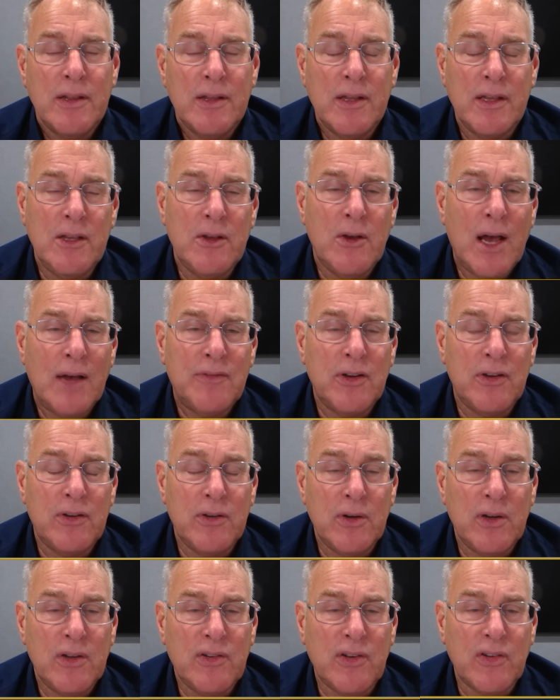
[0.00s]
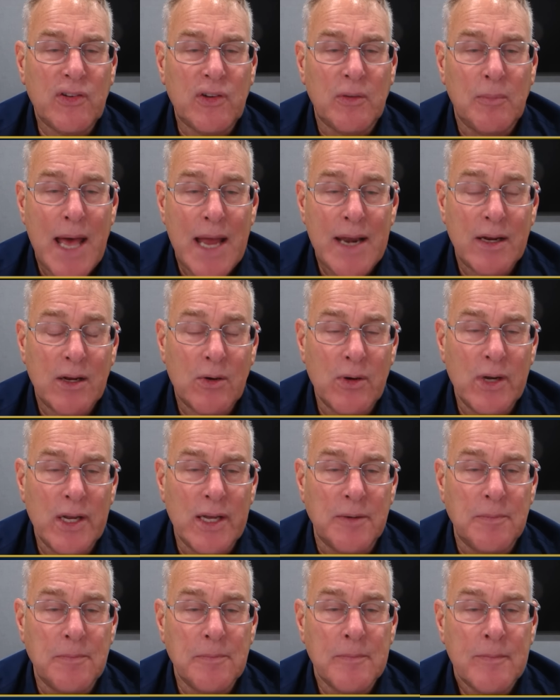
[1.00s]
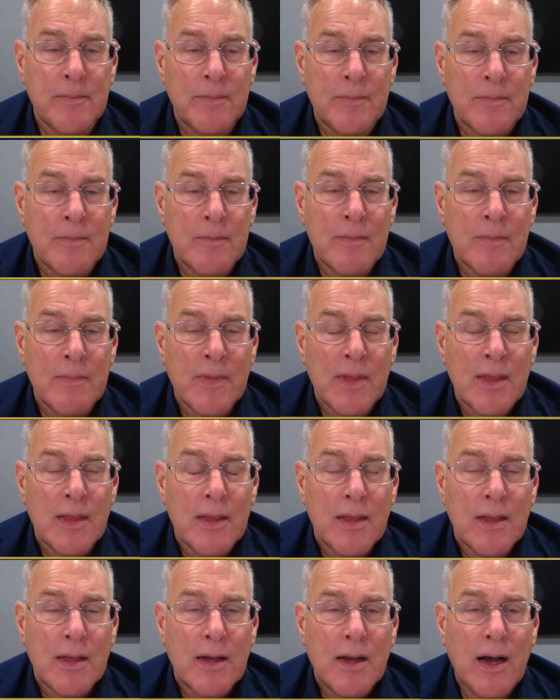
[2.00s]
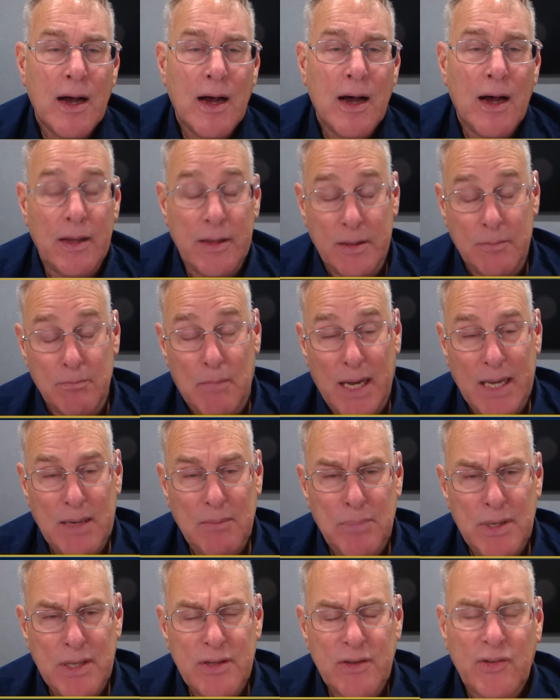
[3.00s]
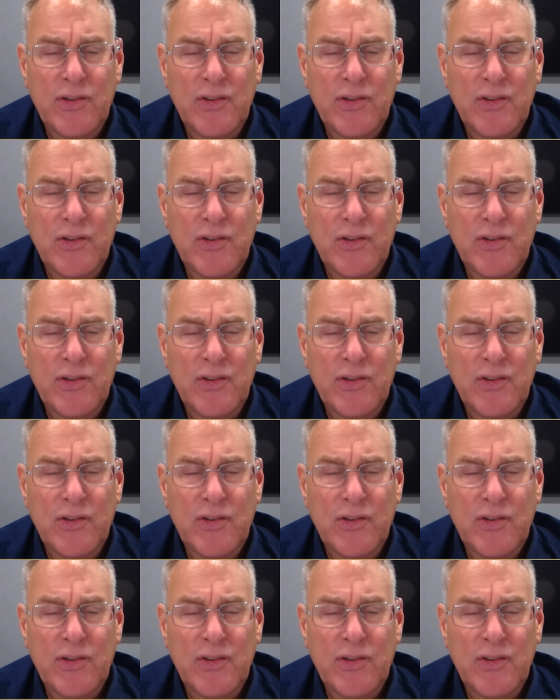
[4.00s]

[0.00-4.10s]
that you have to do a systematic grid. Uh, it might be that a